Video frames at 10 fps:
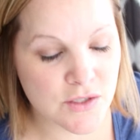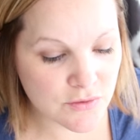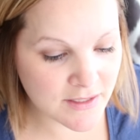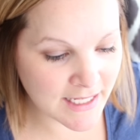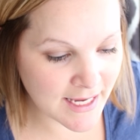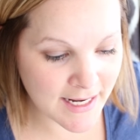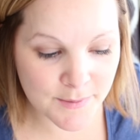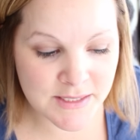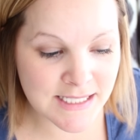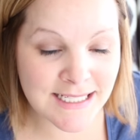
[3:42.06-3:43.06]
So looking at
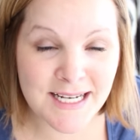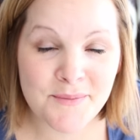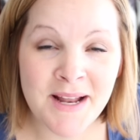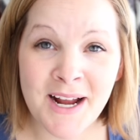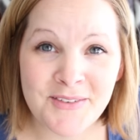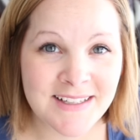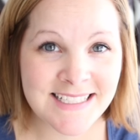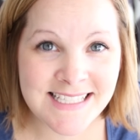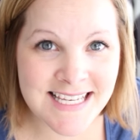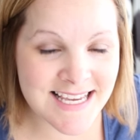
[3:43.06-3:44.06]
Amazon, I'm not
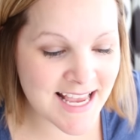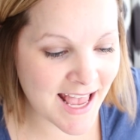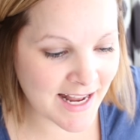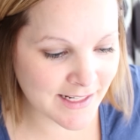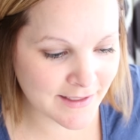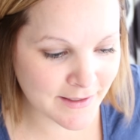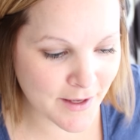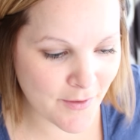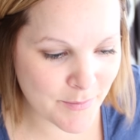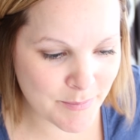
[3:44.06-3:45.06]
really seeing any